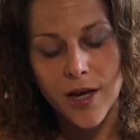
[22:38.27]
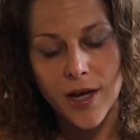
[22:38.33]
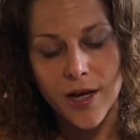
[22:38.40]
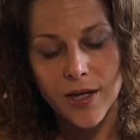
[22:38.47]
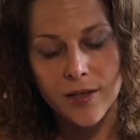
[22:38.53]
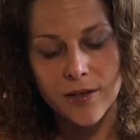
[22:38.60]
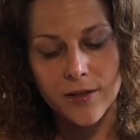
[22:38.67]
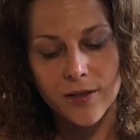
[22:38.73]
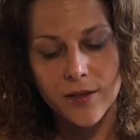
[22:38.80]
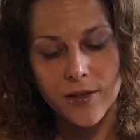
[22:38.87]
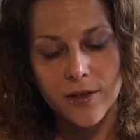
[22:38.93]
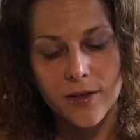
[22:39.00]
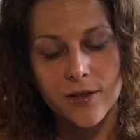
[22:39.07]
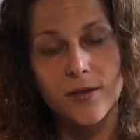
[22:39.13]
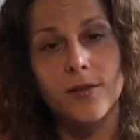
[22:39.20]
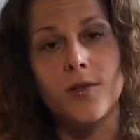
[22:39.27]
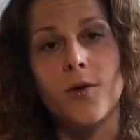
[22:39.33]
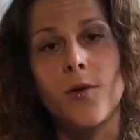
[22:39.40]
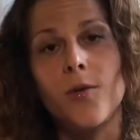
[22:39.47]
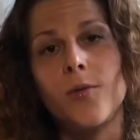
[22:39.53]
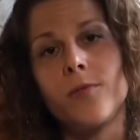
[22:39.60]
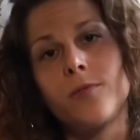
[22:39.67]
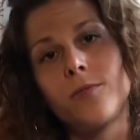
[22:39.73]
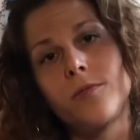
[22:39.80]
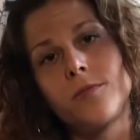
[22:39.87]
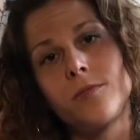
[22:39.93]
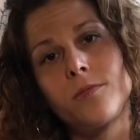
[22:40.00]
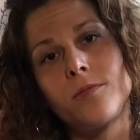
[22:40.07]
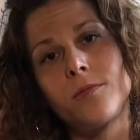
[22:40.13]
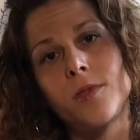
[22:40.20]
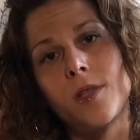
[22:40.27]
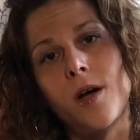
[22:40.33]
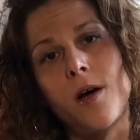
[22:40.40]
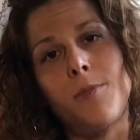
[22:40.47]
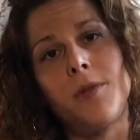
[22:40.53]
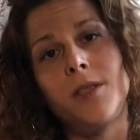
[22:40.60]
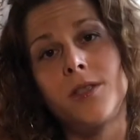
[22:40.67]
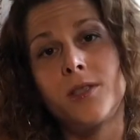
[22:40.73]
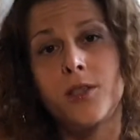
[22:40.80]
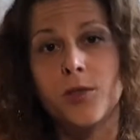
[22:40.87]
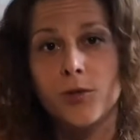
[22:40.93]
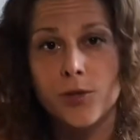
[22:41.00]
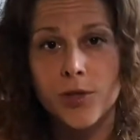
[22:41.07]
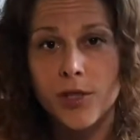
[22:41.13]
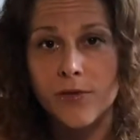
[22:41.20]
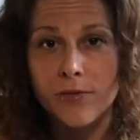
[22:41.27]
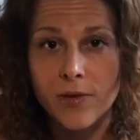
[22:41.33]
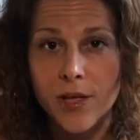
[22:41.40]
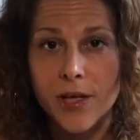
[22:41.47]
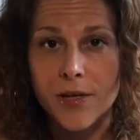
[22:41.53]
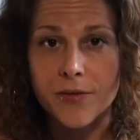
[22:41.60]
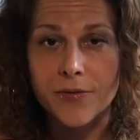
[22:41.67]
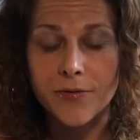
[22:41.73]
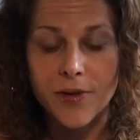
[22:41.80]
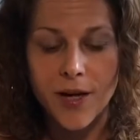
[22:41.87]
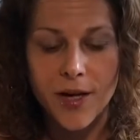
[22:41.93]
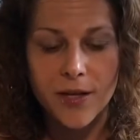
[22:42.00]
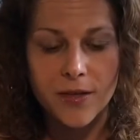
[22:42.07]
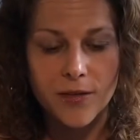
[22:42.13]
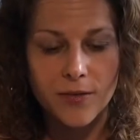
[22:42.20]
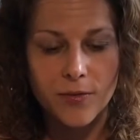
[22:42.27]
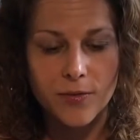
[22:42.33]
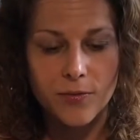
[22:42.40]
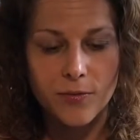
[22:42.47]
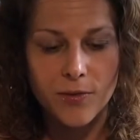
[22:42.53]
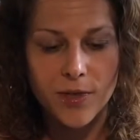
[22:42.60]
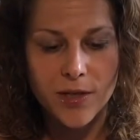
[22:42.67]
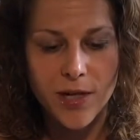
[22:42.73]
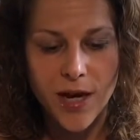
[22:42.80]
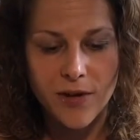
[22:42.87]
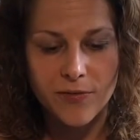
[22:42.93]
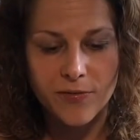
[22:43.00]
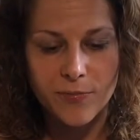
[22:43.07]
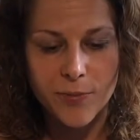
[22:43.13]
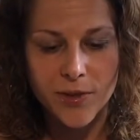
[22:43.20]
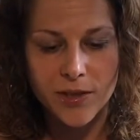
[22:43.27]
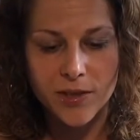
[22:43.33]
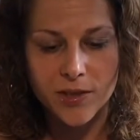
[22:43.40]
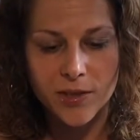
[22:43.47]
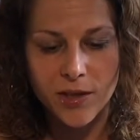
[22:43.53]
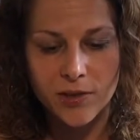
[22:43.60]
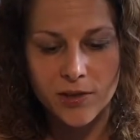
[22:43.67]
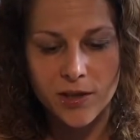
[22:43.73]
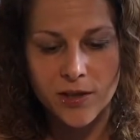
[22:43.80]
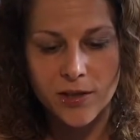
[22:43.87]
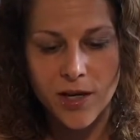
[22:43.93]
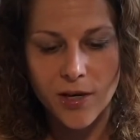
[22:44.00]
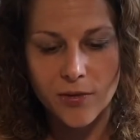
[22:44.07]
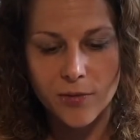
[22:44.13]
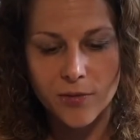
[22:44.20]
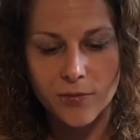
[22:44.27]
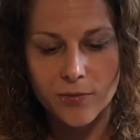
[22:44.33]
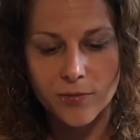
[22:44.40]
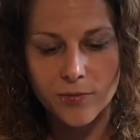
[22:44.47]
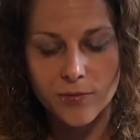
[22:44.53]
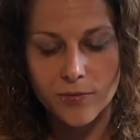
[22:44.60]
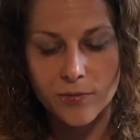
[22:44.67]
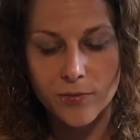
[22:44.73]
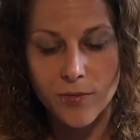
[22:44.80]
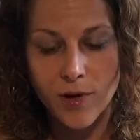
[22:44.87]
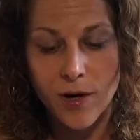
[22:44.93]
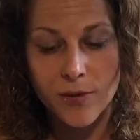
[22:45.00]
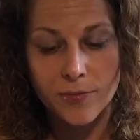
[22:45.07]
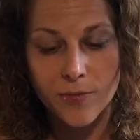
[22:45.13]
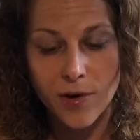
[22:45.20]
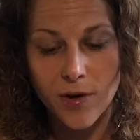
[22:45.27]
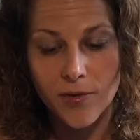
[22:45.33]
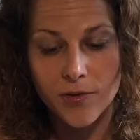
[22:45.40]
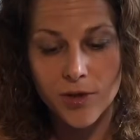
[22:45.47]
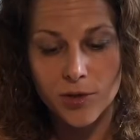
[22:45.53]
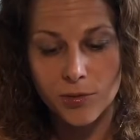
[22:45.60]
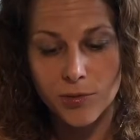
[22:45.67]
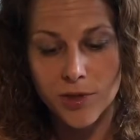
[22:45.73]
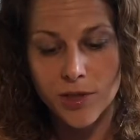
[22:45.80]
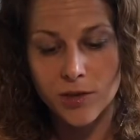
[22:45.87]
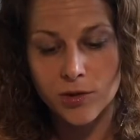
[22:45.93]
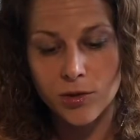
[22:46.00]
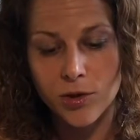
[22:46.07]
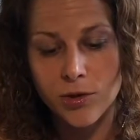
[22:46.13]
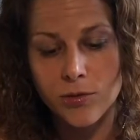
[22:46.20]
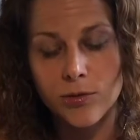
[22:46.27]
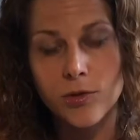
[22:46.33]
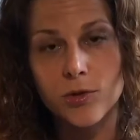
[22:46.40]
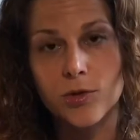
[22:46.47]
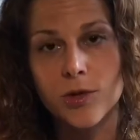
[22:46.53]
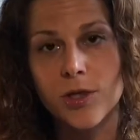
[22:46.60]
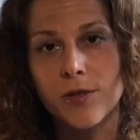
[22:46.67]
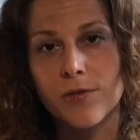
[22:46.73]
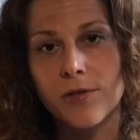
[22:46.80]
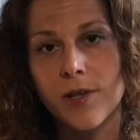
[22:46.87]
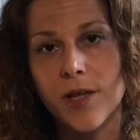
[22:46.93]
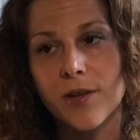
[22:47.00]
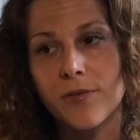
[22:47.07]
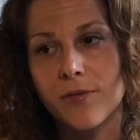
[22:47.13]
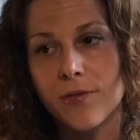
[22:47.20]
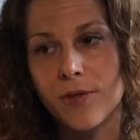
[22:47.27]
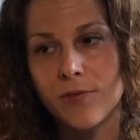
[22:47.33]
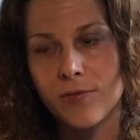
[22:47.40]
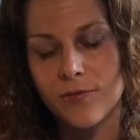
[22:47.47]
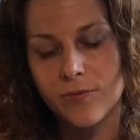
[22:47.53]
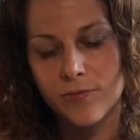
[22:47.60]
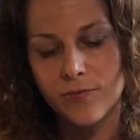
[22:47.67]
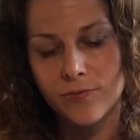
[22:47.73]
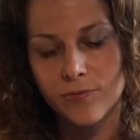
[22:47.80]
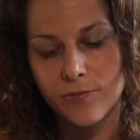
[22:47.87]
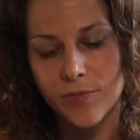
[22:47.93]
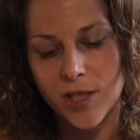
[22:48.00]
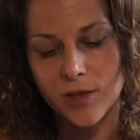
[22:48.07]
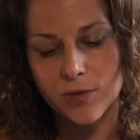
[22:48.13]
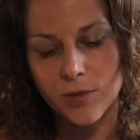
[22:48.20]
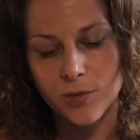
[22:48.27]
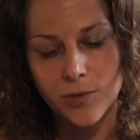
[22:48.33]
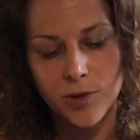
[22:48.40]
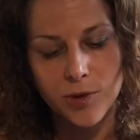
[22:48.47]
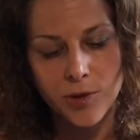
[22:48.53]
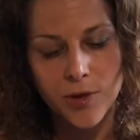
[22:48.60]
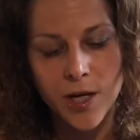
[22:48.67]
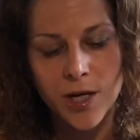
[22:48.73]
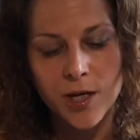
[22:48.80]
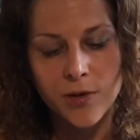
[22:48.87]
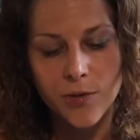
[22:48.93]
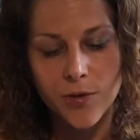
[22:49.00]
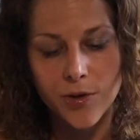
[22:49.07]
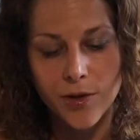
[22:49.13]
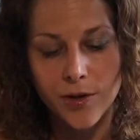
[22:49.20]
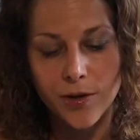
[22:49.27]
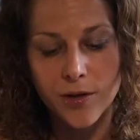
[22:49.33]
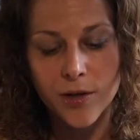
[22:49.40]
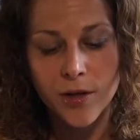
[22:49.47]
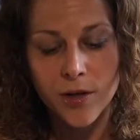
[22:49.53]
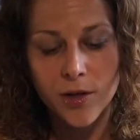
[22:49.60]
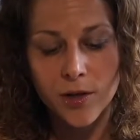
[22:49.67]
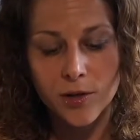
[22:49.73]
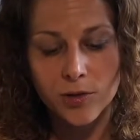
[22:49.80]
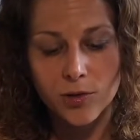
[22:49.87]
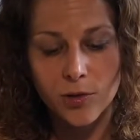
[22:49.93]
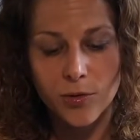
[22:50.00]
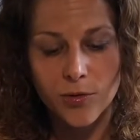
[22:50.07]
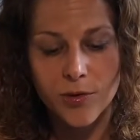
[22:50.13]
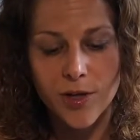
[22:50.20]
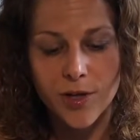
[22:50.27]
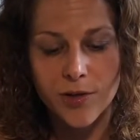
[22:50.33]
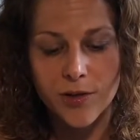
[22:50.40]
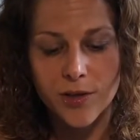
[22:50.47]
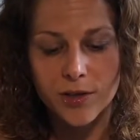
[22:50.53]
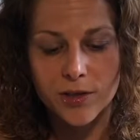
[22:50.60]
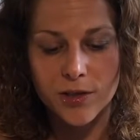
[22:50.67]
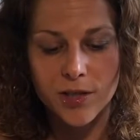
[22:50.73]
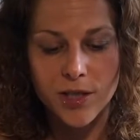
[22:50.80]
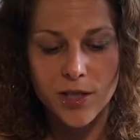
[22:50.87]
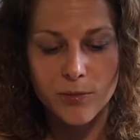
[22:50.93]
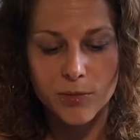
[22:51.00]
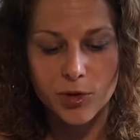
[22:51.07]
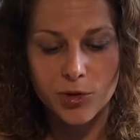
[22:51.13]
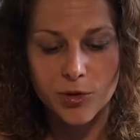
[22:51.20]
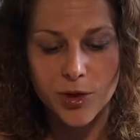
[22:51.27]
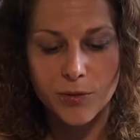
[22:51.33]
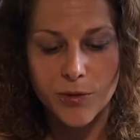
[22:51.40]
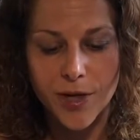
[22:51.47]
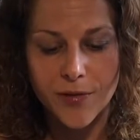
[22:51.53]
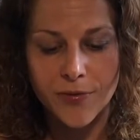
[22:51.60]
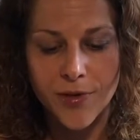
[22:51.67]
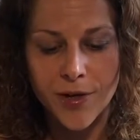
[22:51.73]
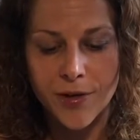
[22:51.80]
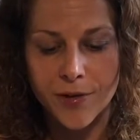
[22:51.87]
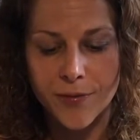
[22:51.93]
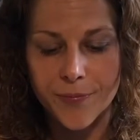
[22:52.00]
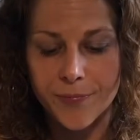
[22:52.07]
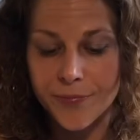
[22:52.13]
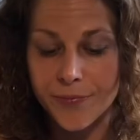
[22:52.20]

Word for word: and, you know, the Kabbalistic tree of life. And we have been discussing that on these readings too, the tree of life. That's what we're creating with here. So there is the imagery right there.